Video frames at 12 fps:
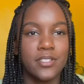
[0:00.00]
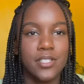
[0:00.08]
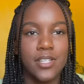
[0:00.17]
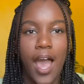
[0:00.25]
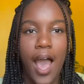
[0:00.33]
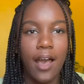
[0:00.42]

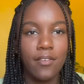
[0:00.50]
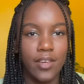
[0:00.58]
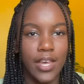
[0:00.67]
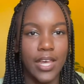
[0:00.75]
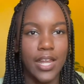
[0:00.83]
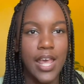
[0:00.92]
to have
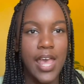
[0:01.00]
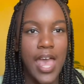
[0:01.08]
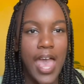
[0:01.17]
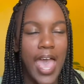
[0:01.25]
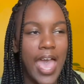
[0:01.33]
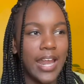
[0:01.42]
it
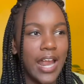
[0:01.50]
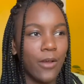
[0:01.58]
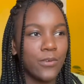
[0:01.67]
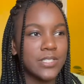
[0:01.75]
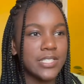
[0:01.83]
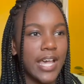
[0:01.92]
and I
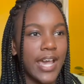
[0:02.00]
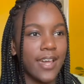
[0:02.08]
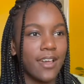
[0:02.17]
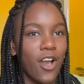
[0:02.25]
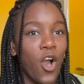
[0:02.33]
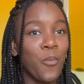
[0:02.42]
was
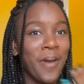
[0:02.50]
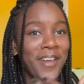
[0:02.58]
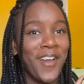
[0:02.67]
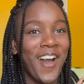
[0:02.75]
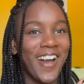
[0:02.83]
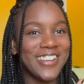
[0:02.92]
like, oh my
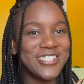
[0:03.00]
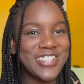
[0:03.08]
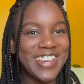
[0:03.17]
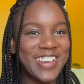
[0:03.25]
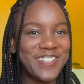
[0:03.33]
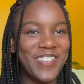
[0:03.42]
gosh,
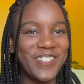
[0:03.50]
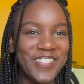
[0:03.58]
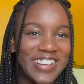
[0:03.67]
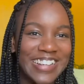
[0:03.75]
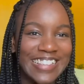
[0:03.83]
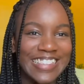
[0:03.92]
like I've been
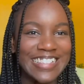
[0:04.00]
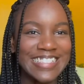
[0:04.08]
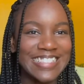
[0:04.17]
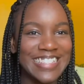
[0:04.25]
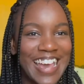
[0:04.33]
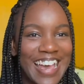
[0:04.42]
wanting this
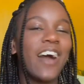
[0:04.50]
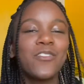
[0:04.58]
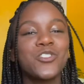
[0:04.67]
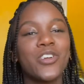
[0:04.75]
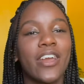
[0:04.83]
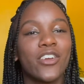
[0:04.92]
deck.
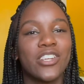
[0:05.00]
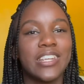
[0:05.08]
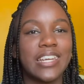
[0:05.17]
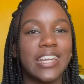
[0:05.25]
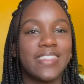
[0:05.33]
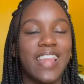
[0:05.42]
After I couldn't
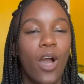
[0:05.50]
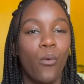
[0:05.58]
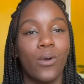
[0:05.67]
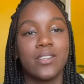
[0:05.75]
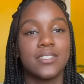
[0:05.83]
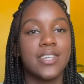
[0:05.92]
get it that
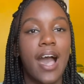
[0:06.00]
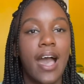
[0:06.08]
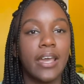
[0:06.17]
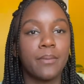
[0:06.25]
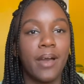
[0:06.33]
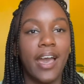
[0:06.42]
one
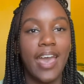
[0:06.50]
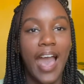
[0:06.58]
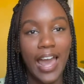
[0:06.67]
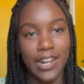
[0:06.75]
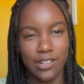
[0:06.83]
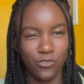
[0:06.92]
time, I
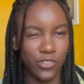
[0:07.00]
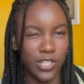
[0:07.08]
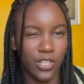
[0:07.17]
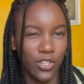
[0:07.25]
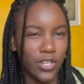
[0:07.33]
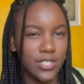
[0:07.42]
hadn't
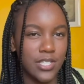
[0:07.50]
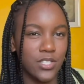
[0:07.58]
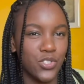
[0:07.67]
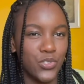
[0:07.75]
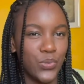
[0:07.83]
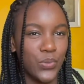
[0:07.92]
really looked
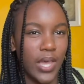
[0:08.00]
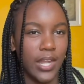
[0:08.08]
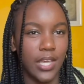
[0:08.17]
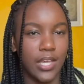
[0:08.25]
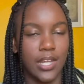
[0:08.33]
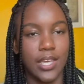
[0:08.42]
into
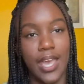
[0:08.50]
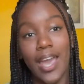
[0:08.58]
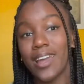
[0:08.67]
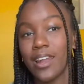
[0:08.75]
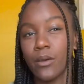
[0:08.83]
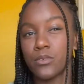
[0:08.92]
getting it
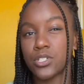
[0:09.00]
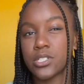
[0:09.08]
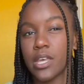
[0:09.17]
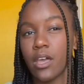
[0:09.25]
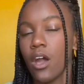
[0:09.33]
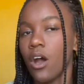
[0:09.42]
again. I was just
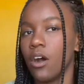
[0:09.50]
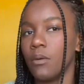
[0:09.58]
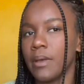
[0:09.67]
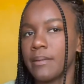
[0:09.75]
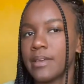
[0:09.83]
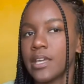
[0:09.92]
like, oh,
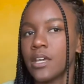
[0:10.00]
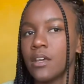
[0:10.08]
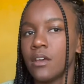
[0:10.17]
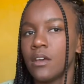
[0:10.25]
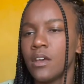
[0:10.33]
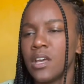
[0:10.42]
maybe
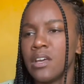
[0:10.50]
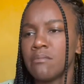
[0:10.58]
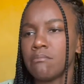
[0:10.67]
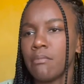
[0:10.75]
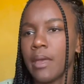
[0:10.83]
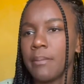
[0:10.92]

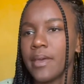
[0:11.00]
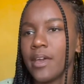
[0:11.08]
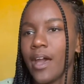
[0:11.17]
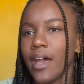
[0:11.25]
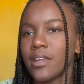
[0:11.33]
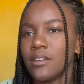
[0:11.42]
Maybe
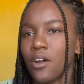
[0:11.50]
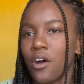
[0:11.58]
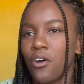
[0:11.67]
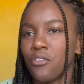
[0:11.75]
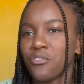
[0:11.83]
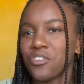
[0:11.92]
I
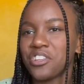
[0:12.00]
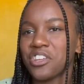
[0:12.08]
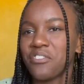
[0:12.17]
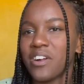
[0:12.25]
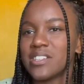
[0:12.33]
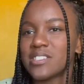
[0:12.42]
don't really
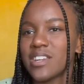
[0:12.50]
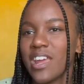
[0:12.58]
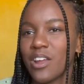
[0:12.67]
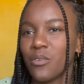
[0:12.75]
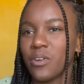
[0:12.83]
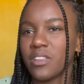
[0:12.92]

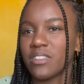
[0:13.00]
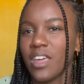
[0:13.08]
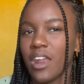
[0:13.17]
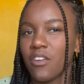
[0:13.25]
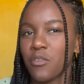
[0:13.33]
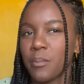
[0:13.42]
resonate with
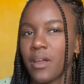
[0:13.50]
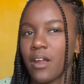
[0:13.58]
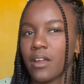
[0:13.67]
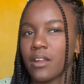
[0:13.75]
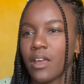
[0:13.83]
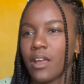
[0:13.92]
Native
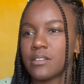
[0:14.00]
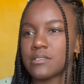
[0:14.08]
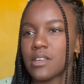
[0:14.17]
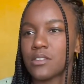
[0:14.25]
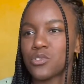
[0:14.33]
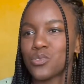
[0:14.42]
American
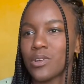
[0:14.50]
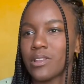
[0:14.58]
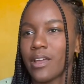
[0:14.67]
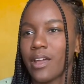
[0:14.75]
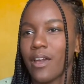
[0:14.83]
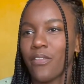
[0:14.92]
ancestry
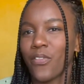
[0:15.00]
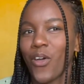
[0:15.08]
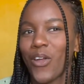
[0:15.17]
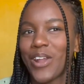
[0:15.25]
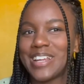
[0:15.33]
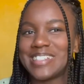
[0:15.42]
like I
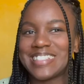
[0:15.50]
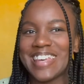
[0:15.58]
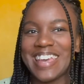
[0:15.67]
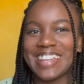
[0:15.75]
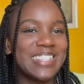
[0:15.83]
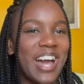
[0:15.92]
thought I
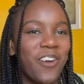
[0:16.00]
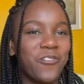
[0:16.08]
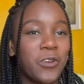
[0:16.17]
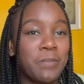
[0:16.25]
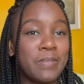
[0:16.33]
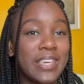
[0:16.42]
did. Not for
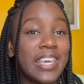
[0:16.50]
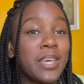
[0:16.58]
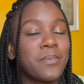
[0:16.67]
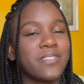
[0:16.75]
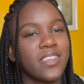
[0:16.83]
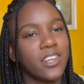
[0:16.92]
me,
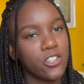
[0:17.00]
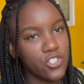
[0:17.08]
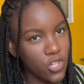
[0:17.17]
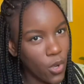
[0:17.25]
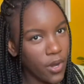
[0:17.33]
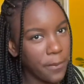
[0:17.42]
but then it
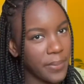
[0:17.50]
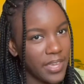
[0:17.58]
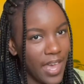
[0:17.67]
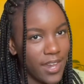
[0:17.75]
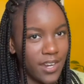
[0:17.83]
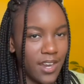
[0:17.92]
showed up
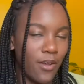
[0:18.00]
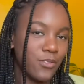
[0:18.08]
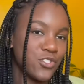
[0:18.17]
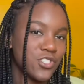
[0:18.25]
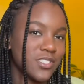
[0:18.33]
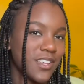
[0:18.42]
again and I was
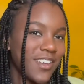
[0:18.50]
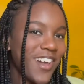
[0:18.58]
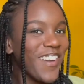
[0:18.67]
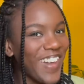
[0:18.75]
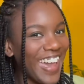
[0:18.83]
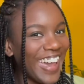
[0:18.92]
just like,
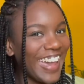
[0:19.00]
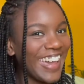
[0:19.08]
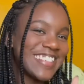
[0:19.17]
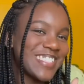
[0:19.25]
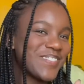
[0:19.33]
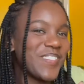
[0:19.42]
okay,
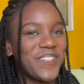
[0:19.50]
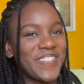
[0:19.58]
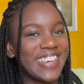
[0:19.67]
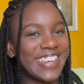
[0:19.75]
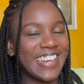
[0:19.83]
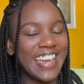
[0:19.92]
it's for
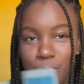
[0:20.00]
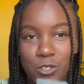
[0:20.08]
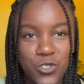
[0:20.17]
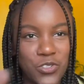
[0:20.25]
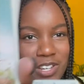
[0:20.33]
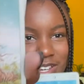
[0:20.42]
me.
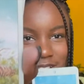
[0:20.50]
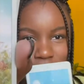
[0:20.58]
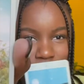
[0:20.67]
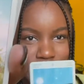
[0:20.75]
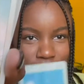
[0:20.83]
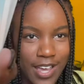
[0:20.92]
Imagery
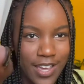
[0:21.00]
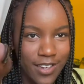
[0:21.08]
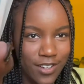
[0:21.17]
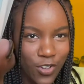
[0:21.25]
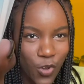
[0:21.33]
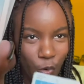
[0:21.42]
is like
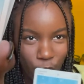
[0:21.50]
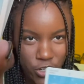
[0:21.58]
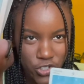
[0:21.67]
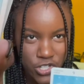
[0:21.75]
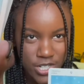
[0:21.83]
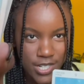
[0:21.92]

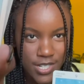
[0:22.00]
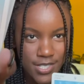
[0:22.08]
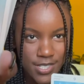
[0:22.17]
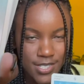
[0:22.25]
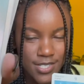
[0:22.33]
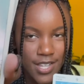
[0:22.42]

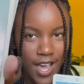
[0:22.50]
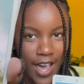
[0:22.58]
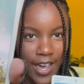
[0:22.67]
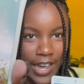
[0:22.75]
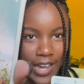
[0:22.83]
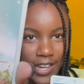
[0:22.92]
gorgeous.
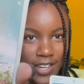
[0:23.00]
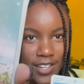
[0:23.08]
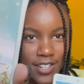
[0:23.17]
I